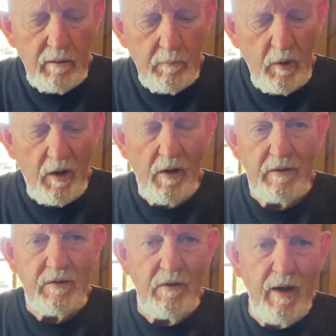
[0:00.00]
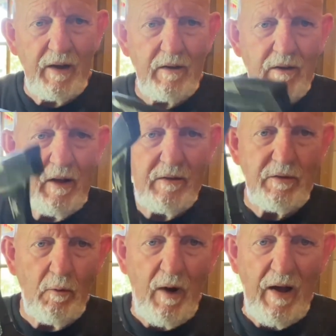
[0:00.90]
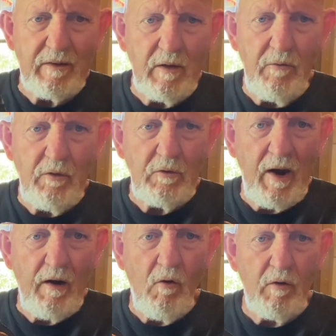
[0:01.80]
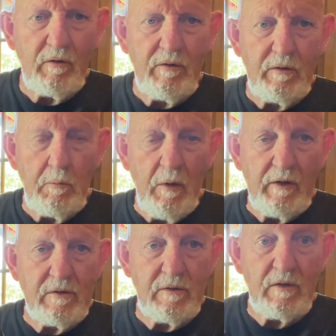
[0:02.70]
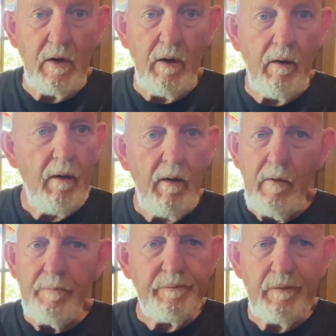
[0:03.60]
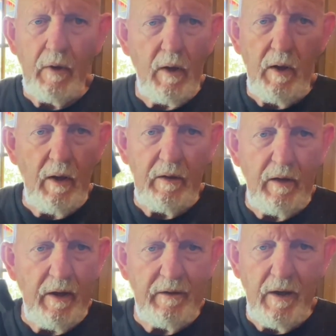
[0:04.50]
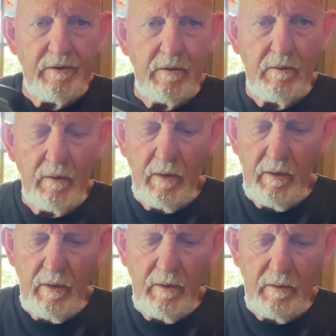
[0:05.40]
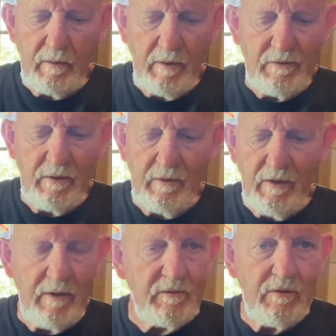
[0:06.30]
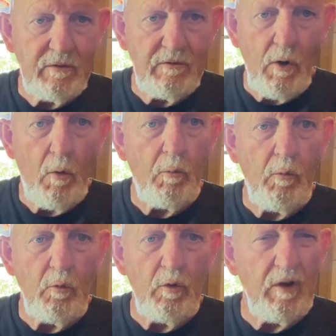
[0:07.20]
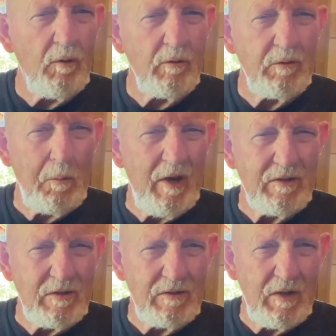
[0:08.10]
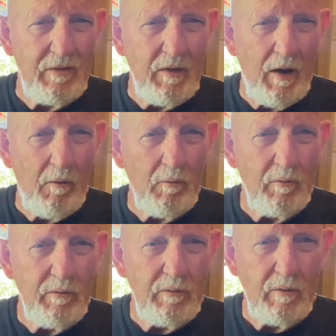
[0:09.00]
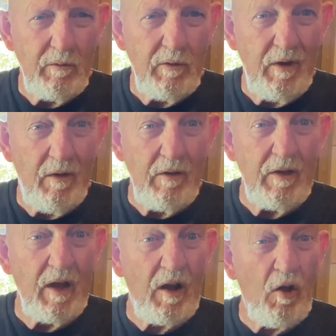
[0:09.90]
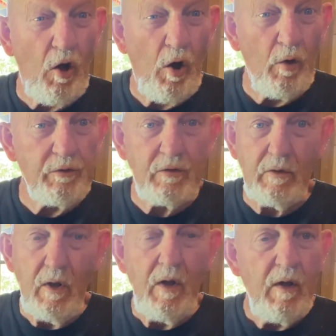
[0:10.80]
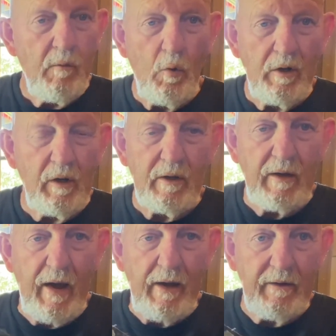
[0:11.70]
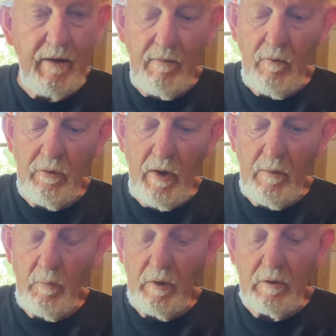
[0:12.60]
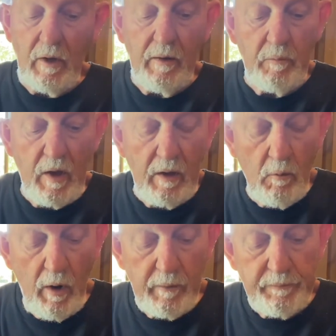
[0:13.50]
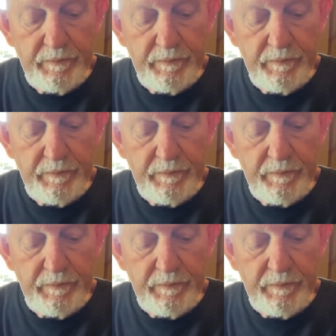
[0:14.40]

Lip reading: because you're not going to get the right, if you try to order the dimensions here, it doesn't, because there's no real dimensions in there. You can get close and whittle it down and everything, but anyway,